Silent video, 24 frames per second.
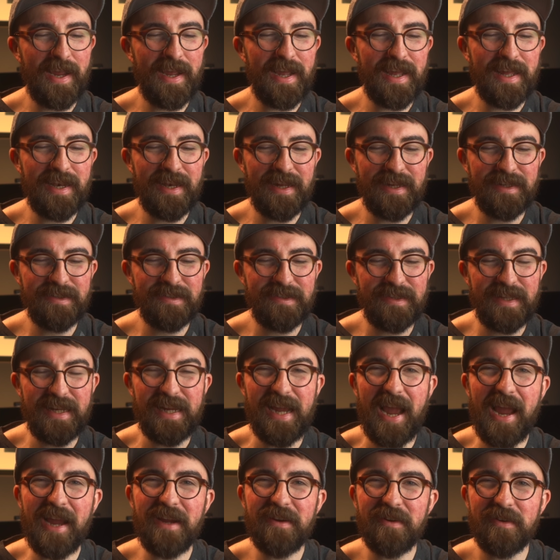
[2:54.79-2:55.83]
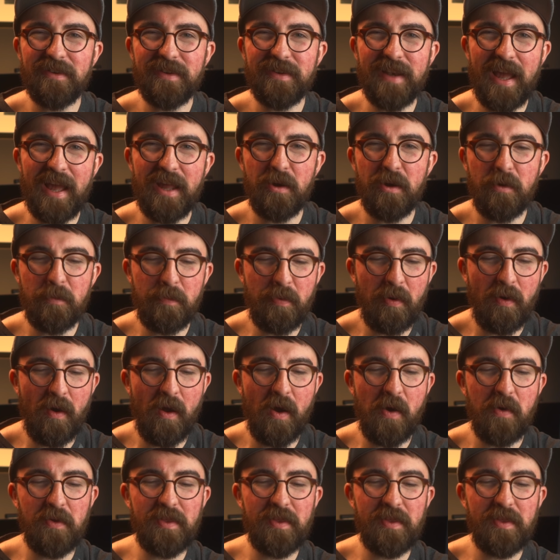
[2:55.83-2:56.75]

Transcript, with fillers: It is the Anker Nano Pro.